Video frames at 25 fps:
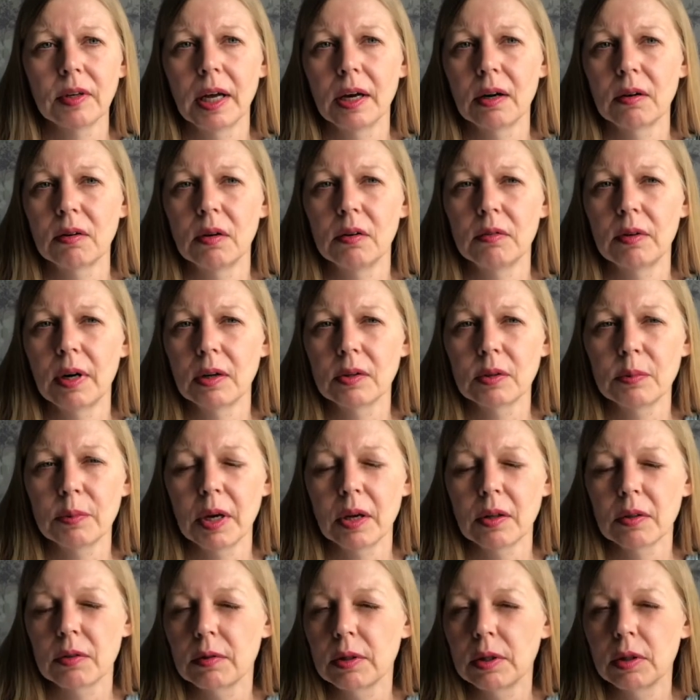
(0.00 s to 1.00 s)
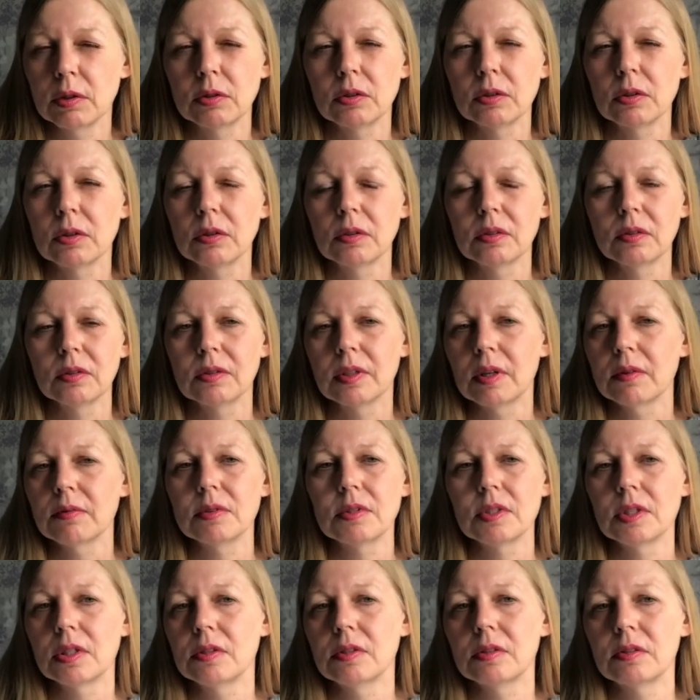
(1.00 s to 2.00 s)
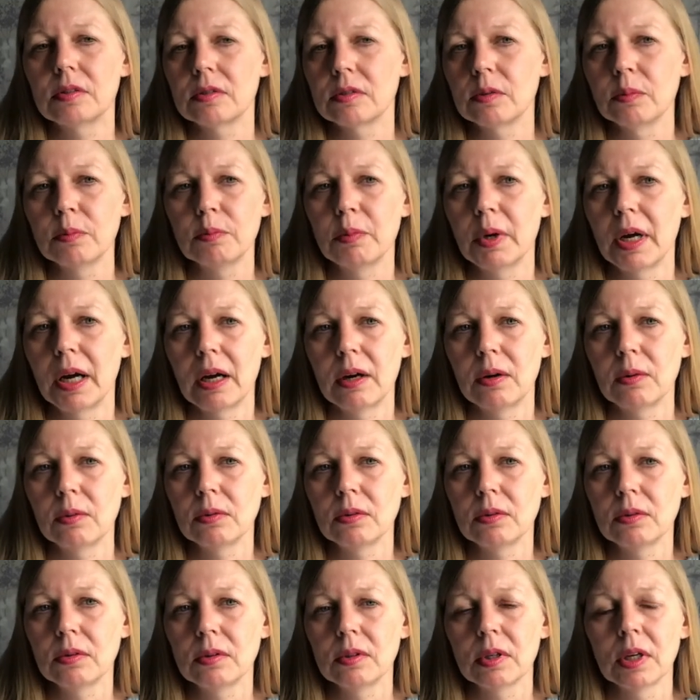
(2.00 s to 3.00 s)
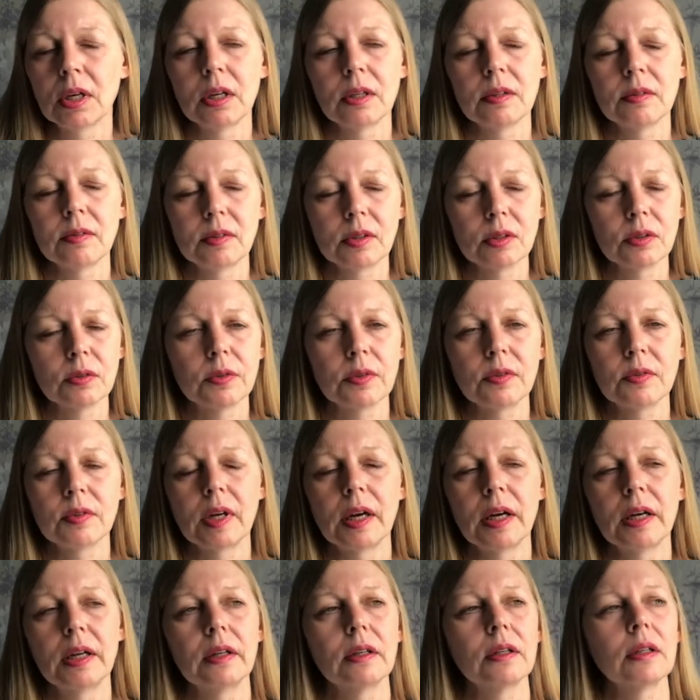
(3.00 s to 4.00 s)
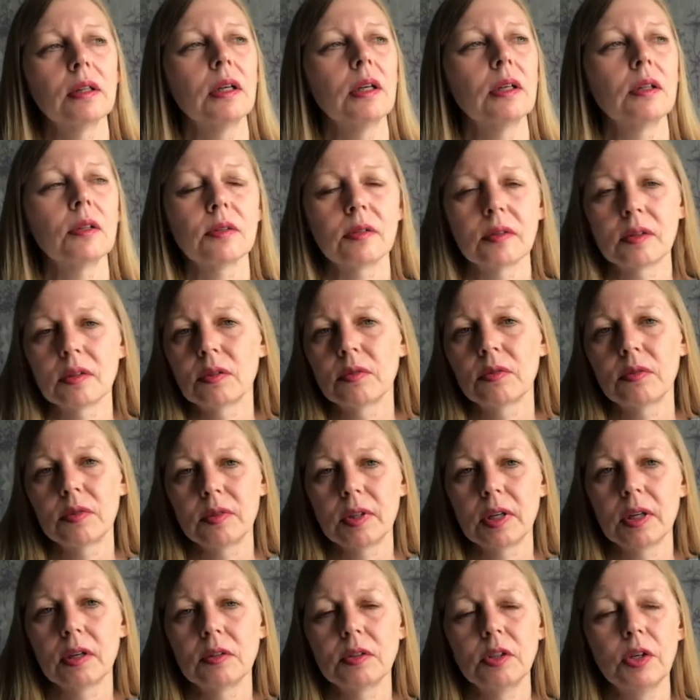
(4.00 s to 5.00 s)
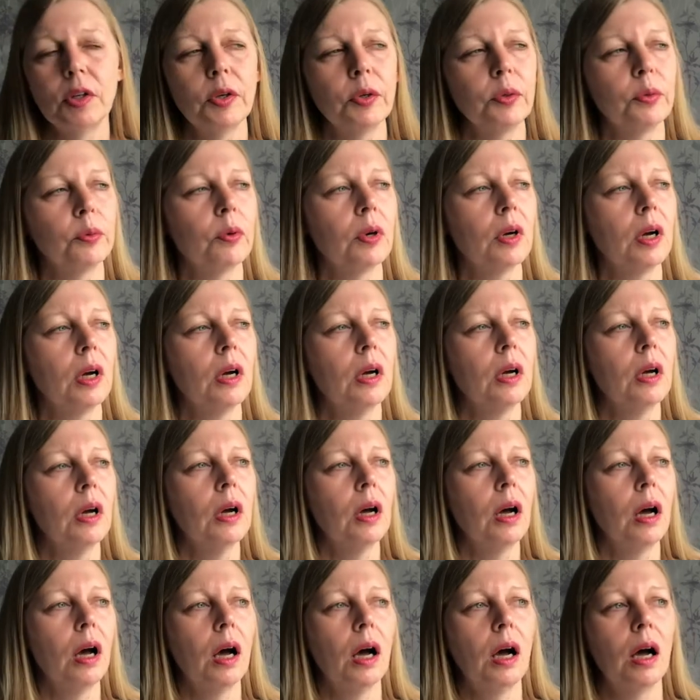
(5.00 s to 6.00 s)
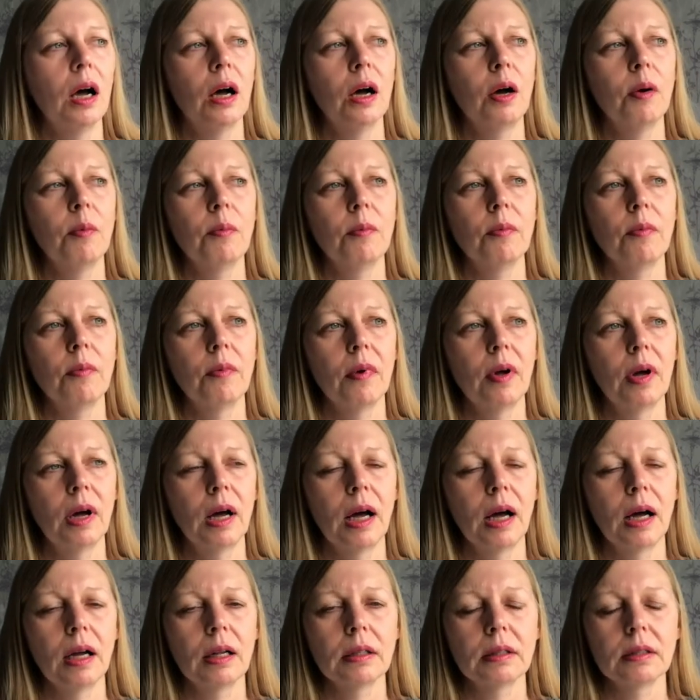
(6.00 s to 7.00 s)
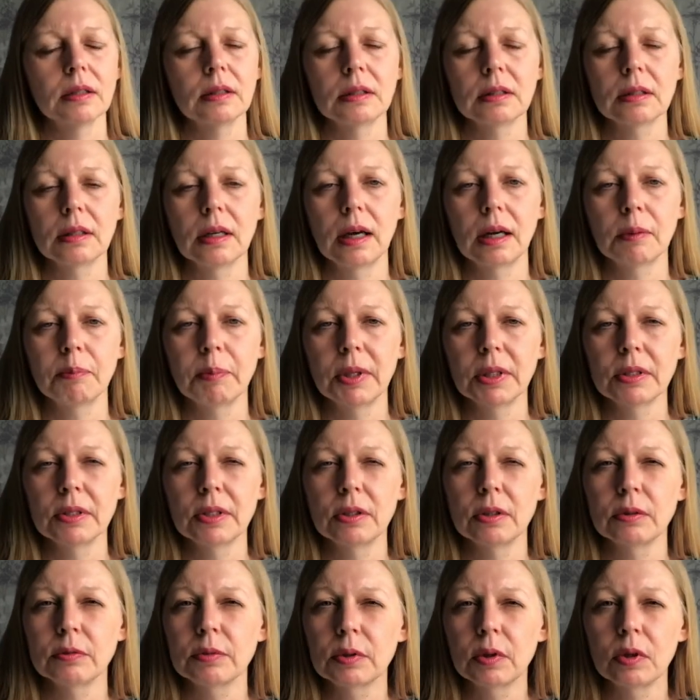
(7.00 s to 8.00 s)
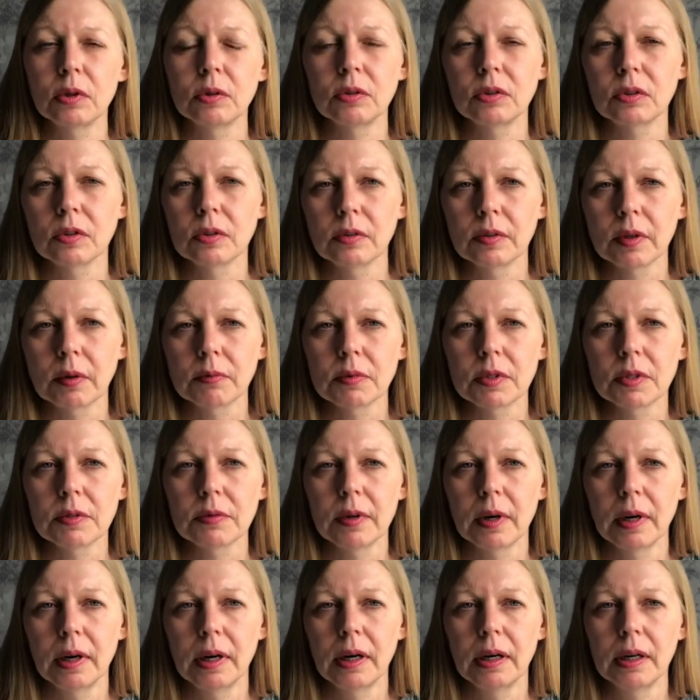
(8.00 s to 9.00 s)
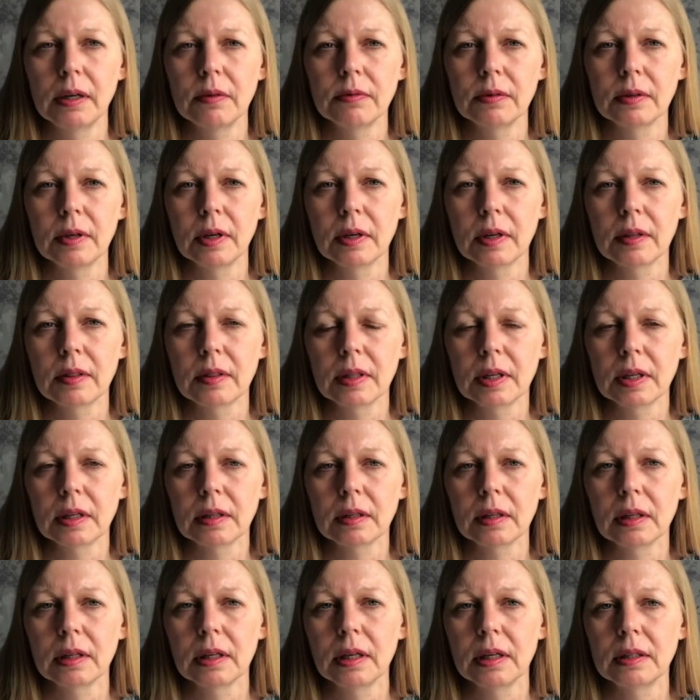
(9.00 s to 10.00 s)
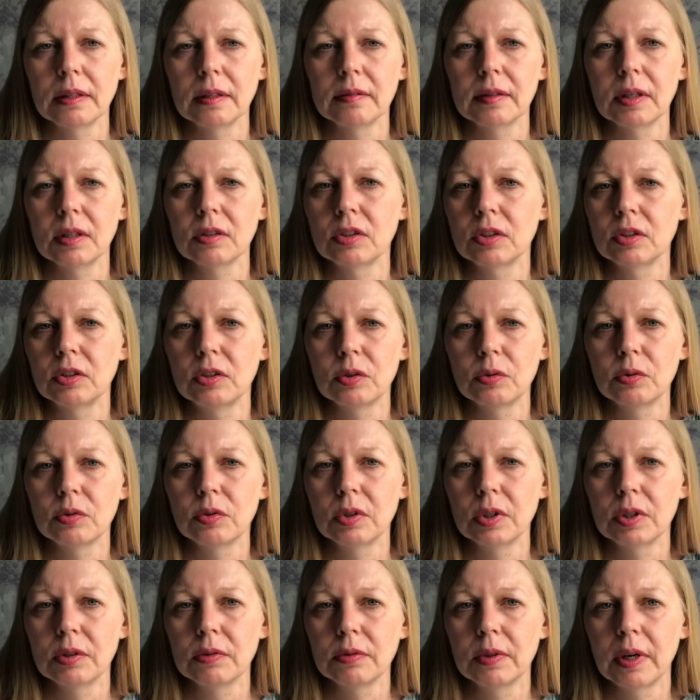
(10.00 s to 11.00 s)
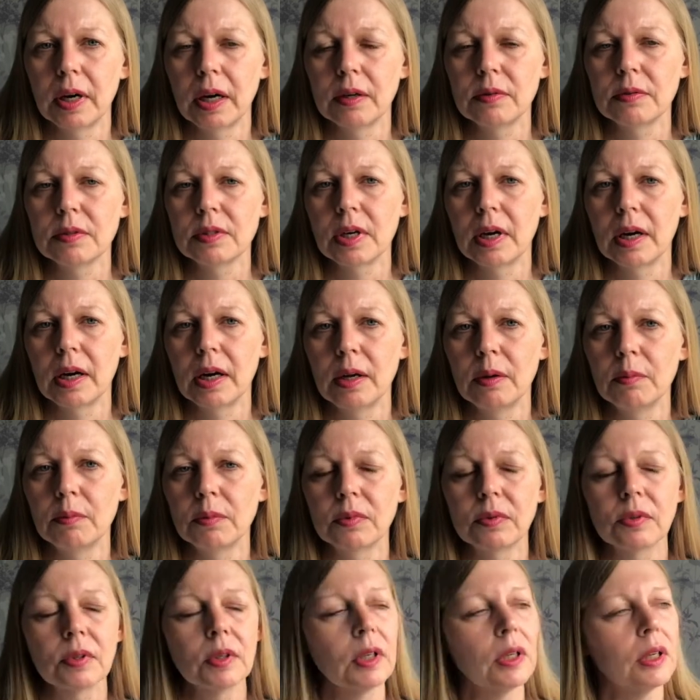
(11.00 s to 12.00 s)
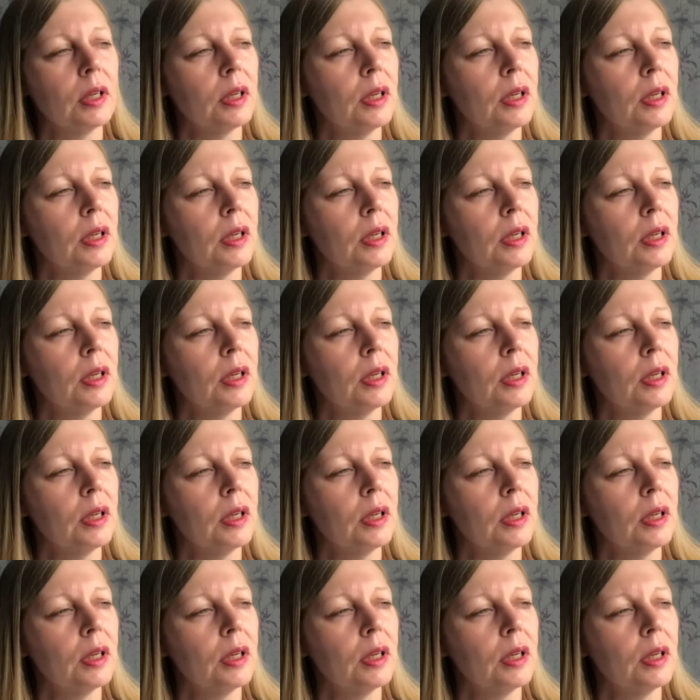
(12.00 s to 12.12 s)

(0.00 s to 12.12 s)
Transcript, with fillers: now at around about three hundred and seventy some pounds, still for sale, still for sale new. Um, and I picked it up for one hundred and seventy-five, and I think the lady said she'd used it five times.